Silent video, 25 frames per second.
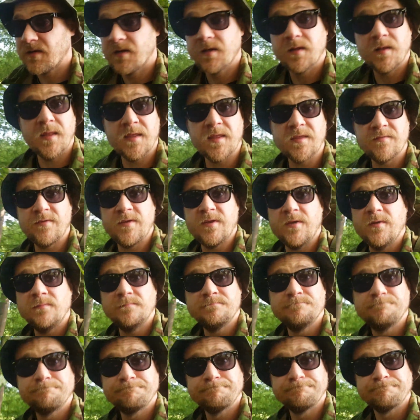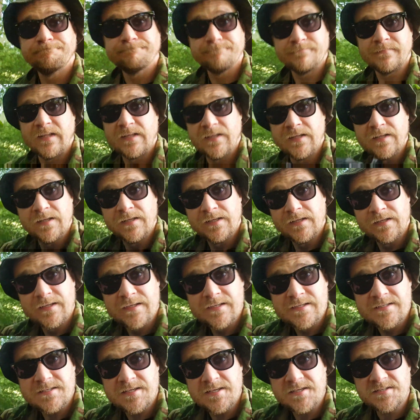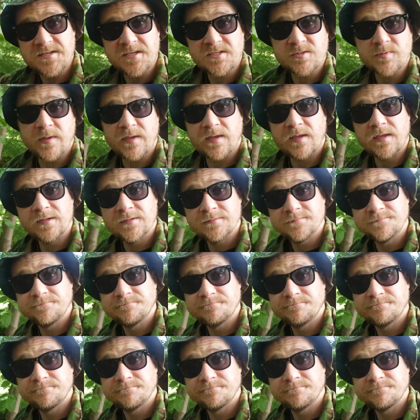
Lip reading: like the video. See you next week.